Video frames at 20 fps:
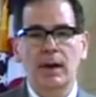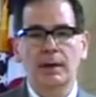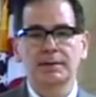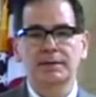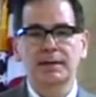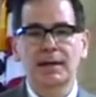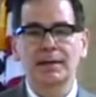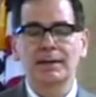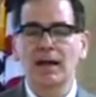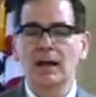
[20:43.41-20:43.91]
I'll
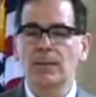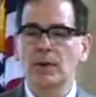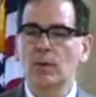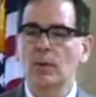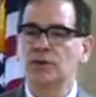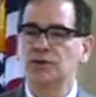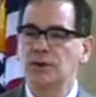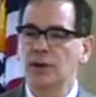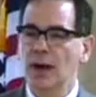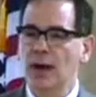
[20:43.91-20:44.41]
say, yeah, but
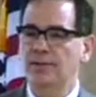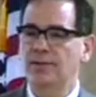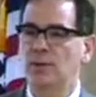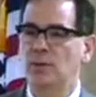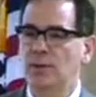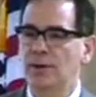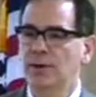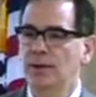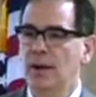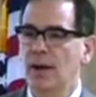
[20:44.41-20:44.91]
what you have
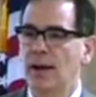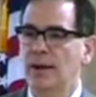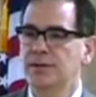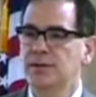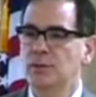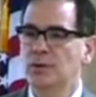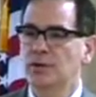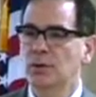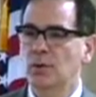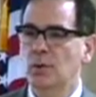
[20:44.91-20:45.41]
to
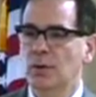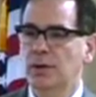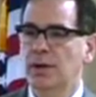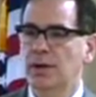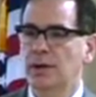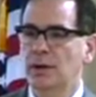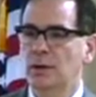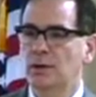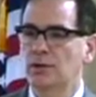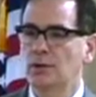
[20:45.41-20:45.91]
realize when you're
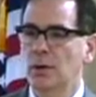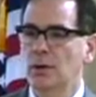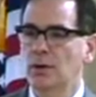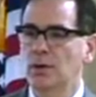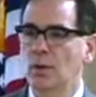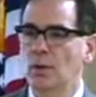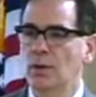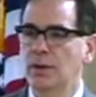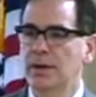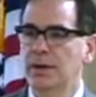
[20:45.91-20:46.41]
working in a
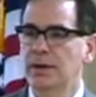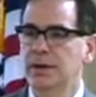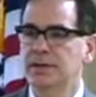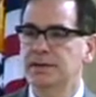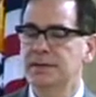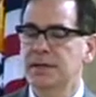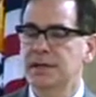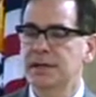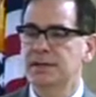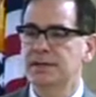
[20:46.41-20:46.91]
drug court
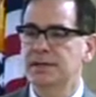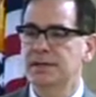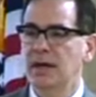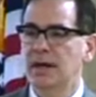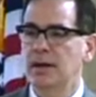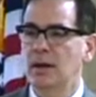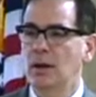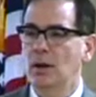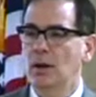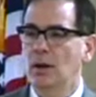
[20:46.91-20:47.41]
is
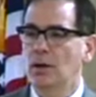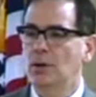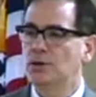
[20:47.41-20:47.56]
that